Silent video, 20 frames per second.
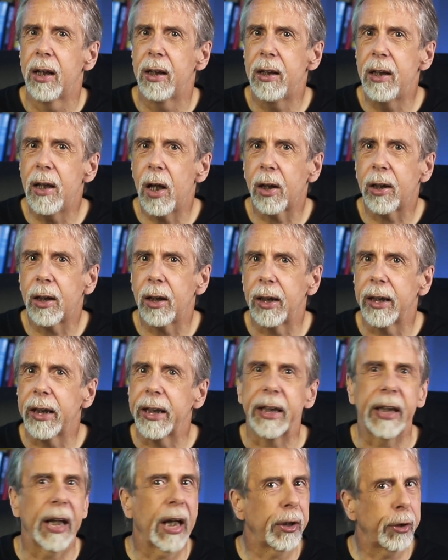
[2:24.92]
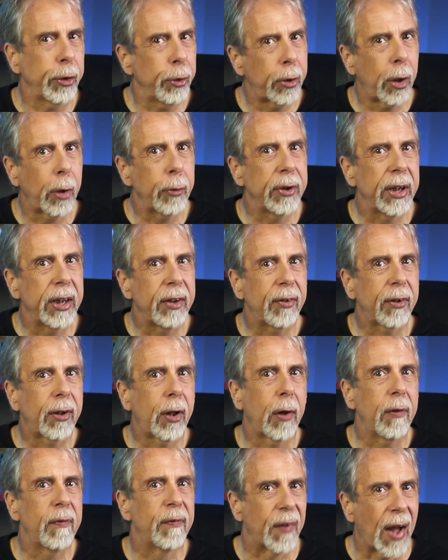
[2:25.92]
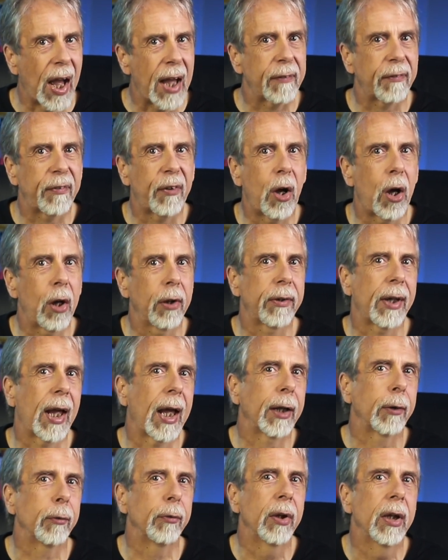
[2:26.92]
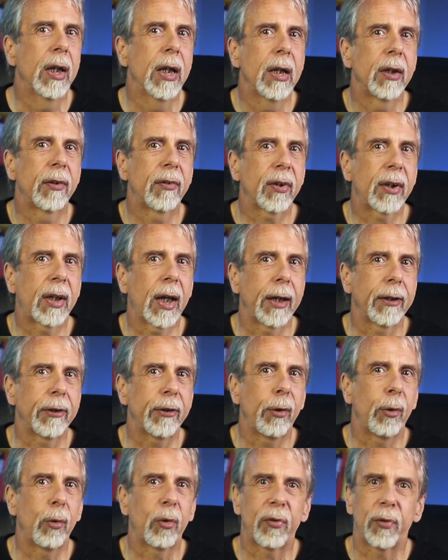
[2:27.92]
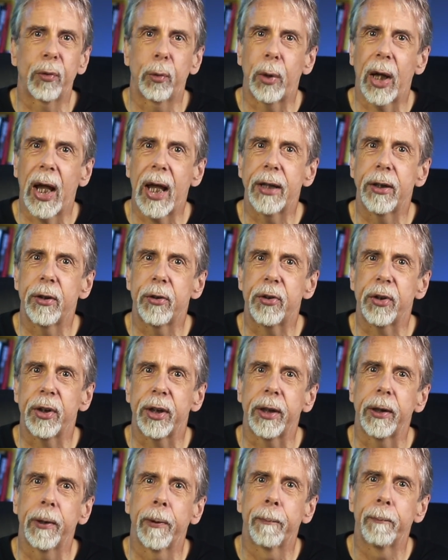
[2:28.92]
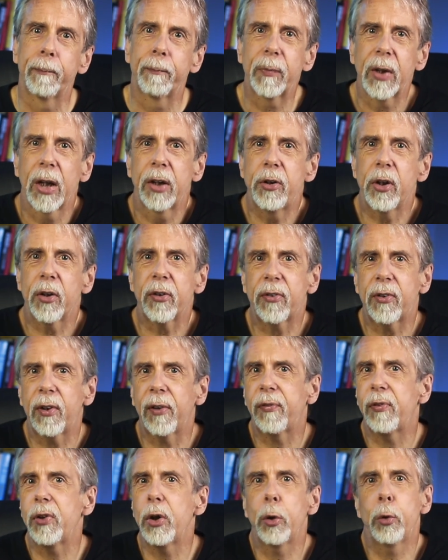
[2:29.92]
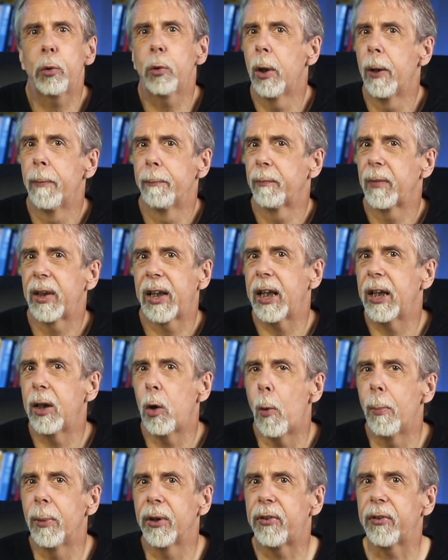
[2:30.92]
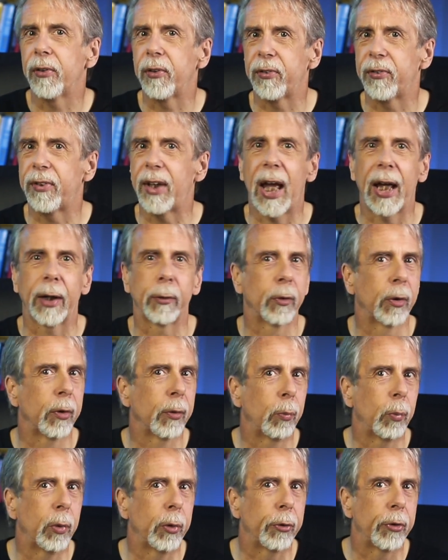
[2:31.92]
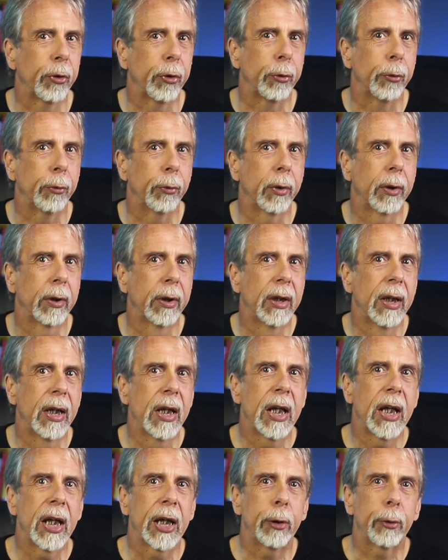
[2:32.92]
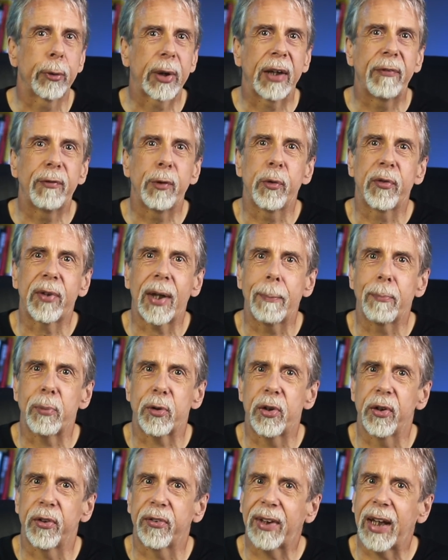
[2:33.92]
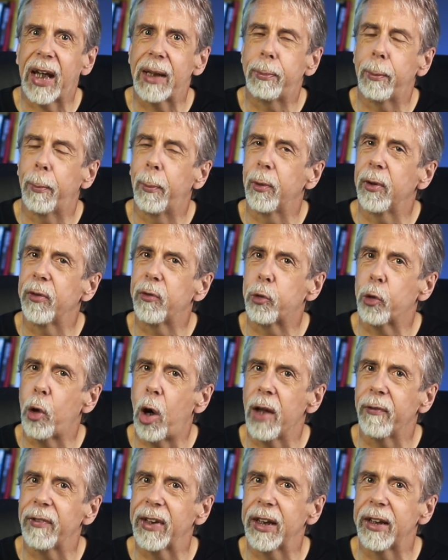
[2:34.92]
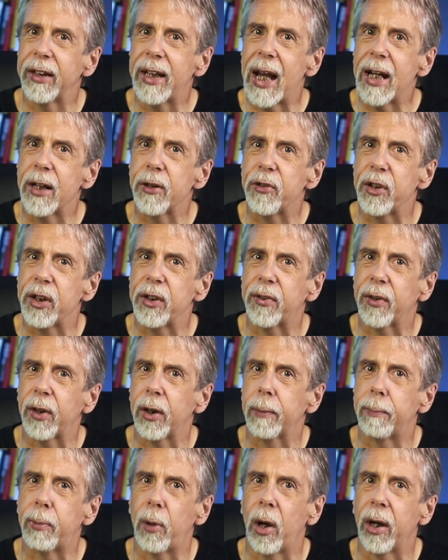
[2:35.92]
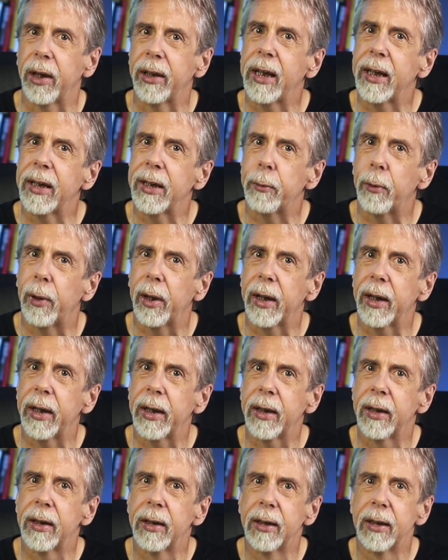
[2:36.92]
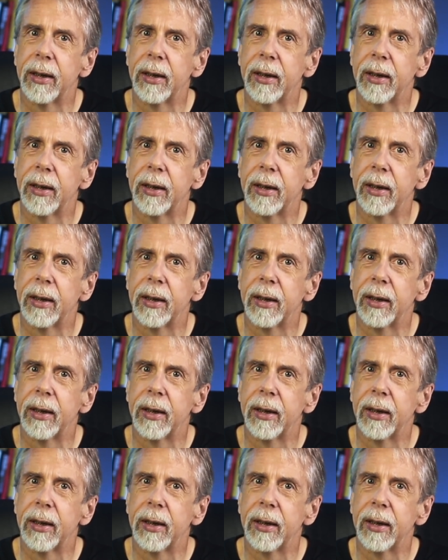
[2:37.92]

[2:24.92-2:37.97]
Luckily, you don't need to go that far down to get useful energy. Just a few kilometres down will do. It'll give you temperatures capable of driving an energy turbine anyway.